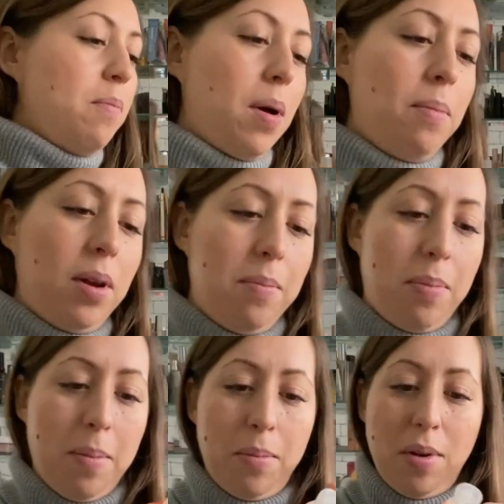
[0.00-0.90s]
Bumble and
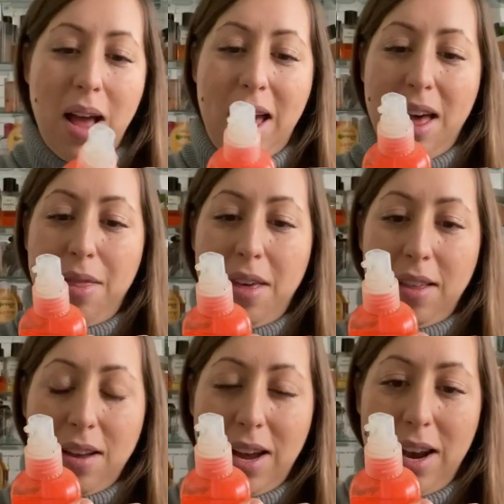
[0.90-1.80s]
Bumble hair
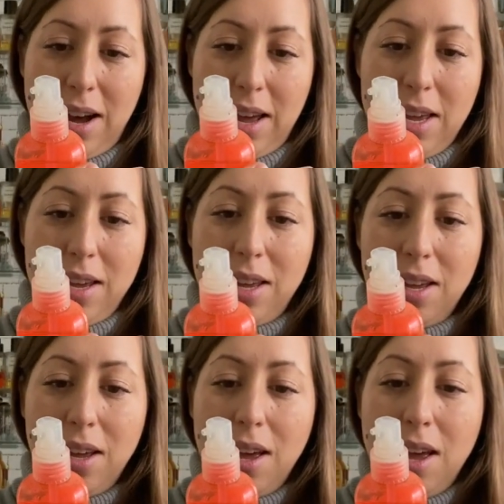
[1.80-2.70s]
thing that I like
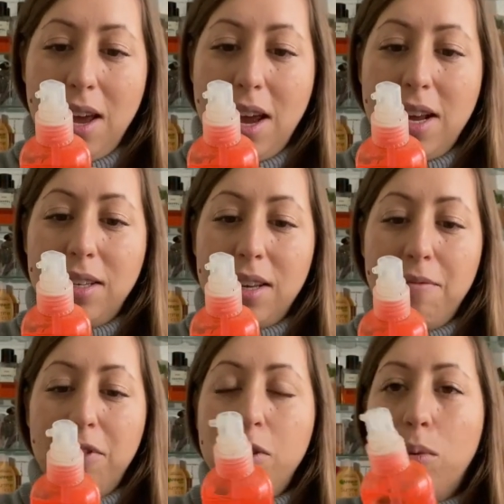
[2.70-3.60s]
is
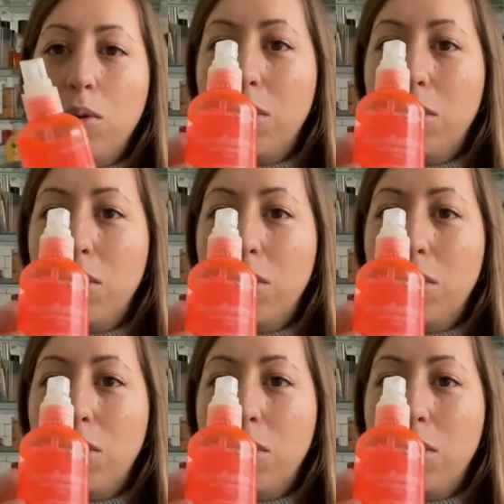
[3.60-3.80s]
invisible